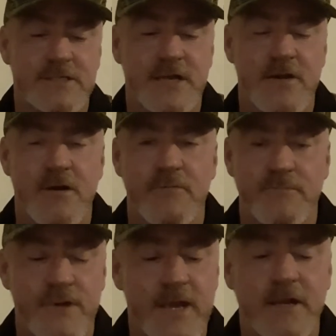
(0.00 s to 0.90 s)
So I
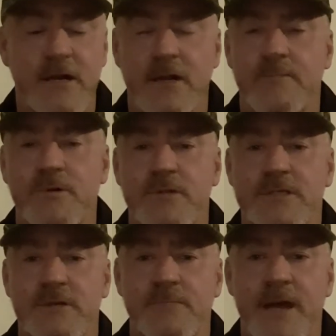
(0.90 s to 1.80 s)
regularly put this on